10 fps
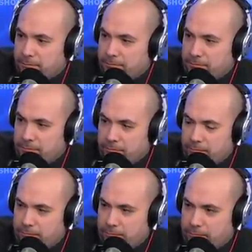
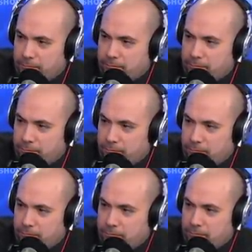
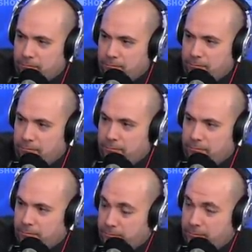
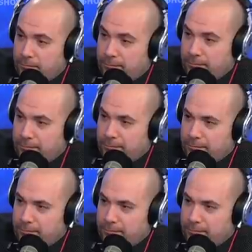This person isn't speaking.